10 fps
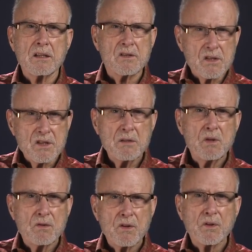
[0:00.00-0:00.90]
Does it seem
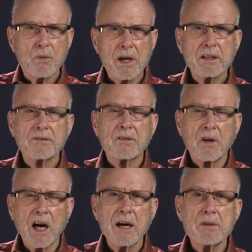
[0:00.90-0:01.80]
to you that the rate of
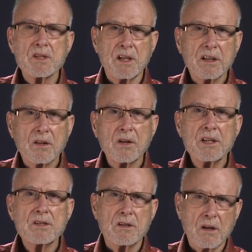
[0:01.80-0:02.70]
crime has
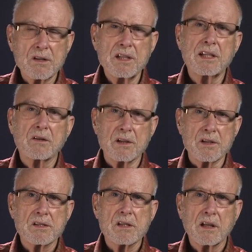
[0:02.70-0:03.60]
increased or
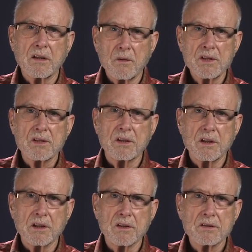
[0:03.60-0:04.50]
decreased in recent
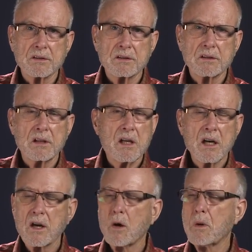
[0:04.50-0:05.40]
years?
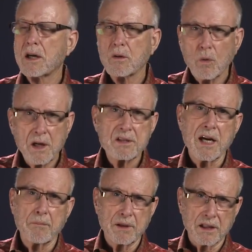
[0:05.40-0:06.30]
No matter what's
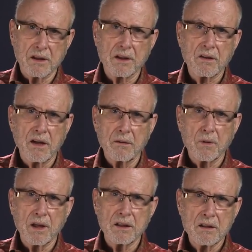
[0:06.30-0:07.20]
happening to the
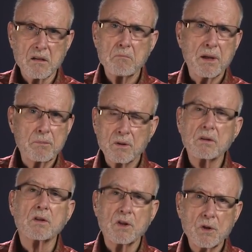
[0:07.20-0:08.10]
crime rate,
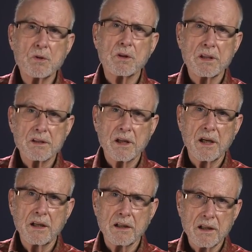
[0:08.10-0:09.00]
people usually
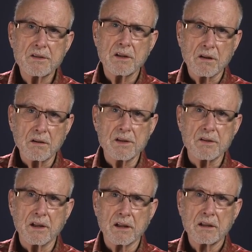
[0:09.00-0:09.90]
say it's increasing.